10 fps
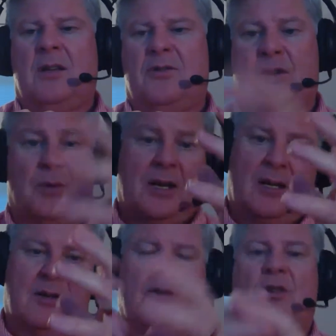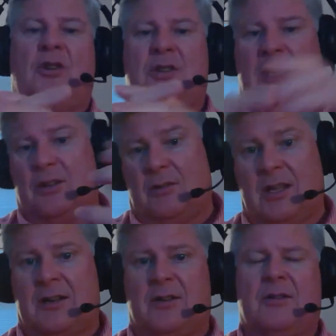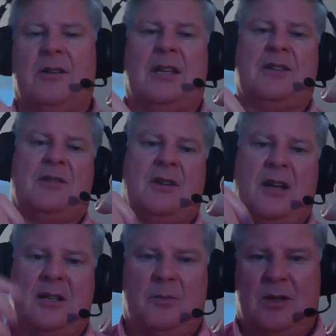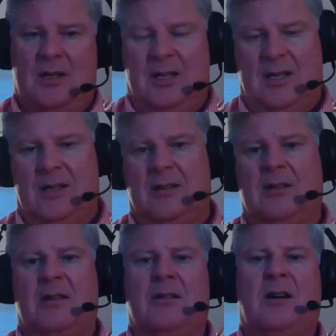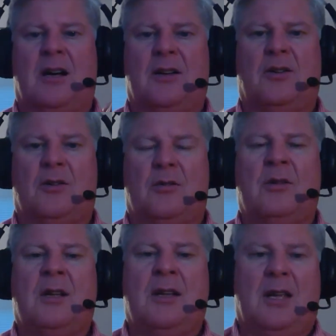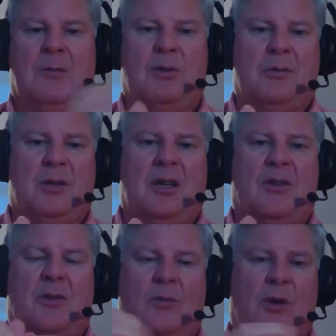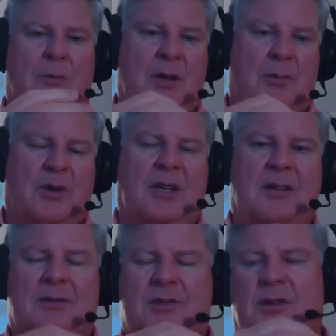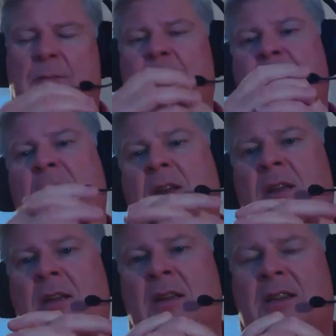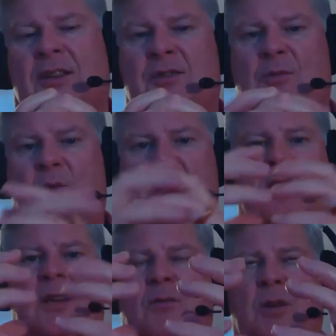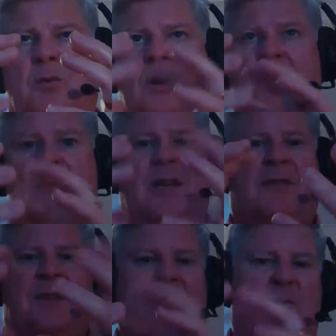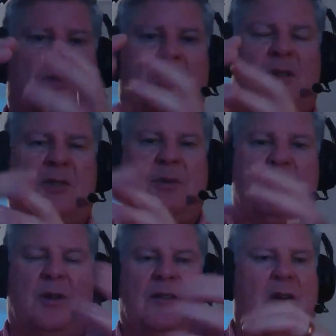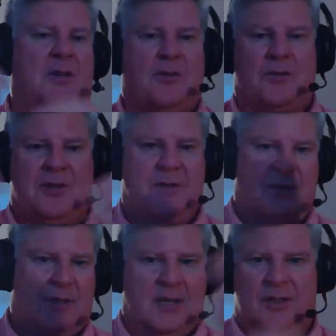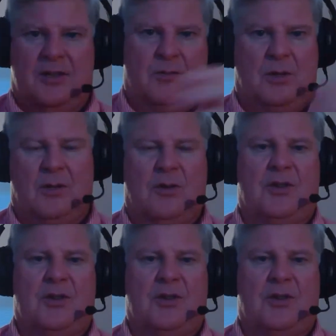theoretically, you could take your letter, that's a document, and the audio and put them together in one memory. So because we wanted to make it flexible because people have all sorts of different things they want to hook